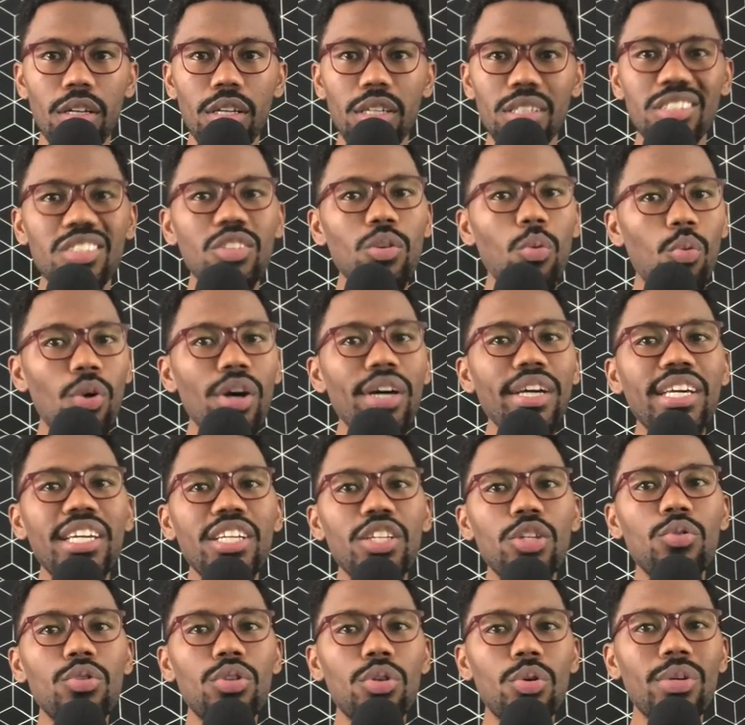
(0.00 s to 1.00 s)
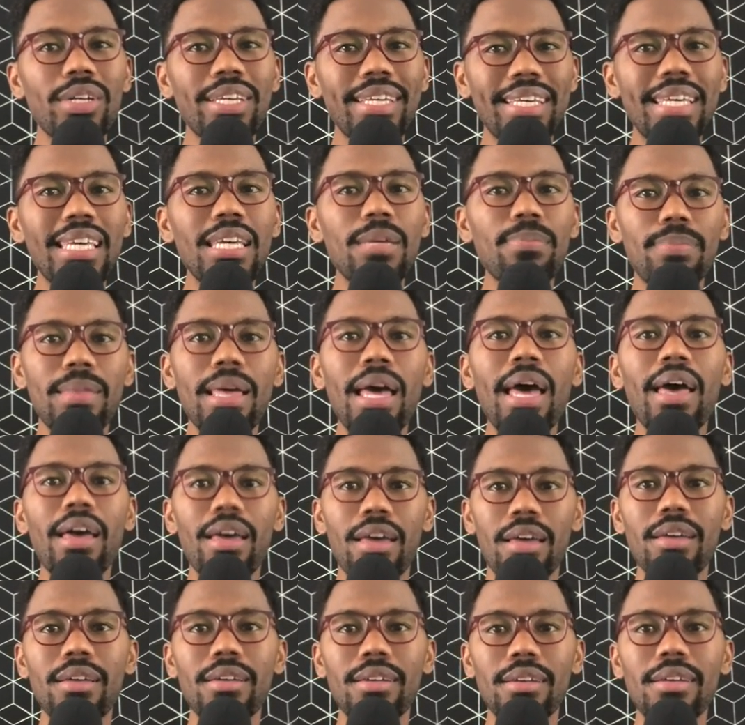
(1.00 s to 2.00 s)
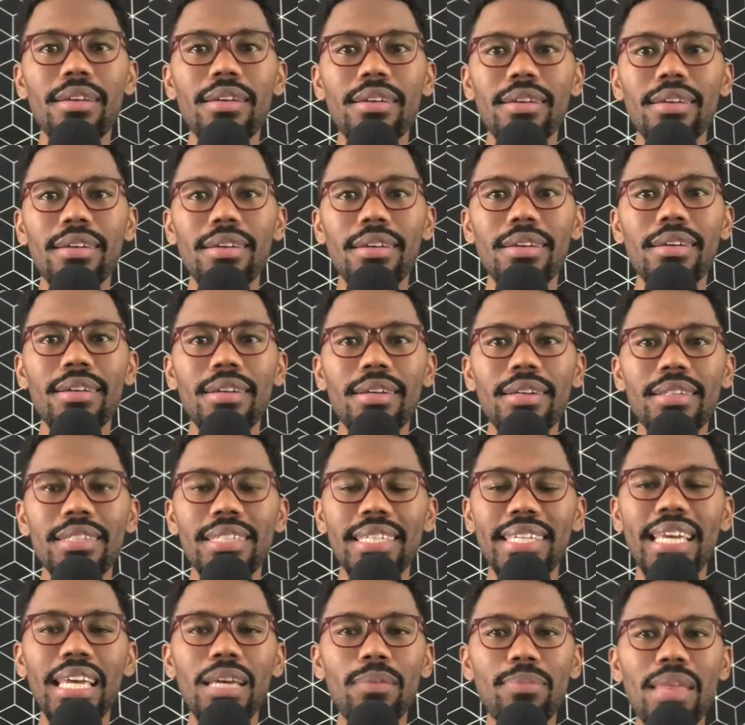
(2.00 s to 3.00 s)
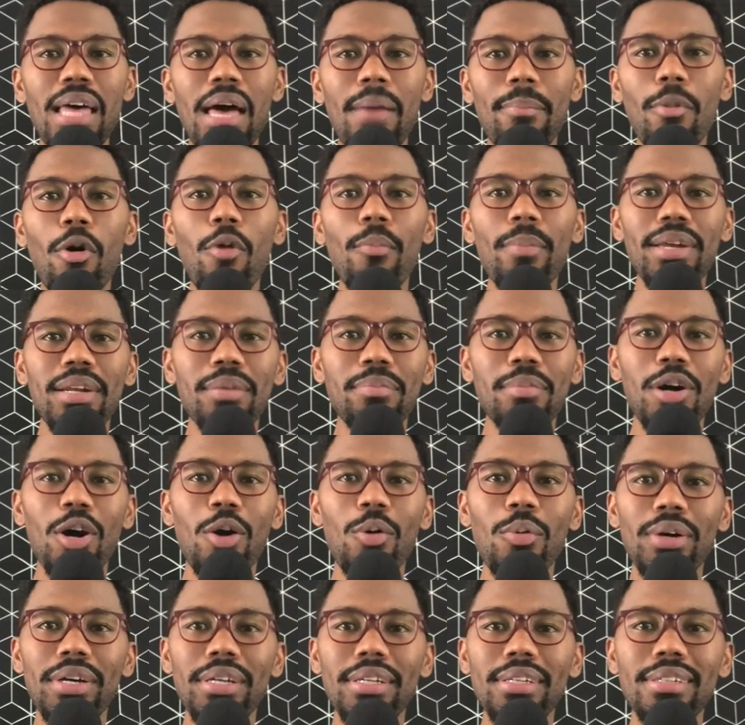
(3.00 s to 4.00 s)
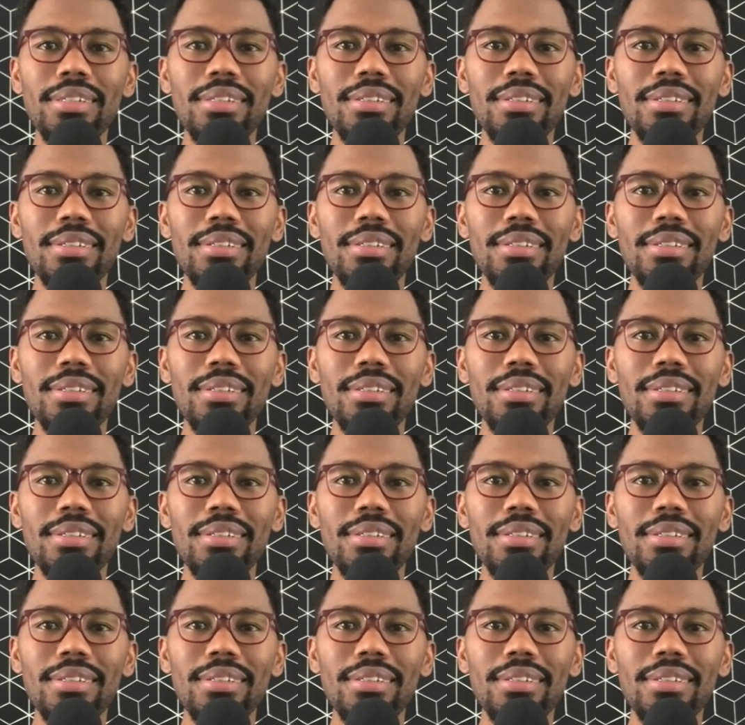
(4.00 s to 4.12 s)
So what can you do to keep that momentum going?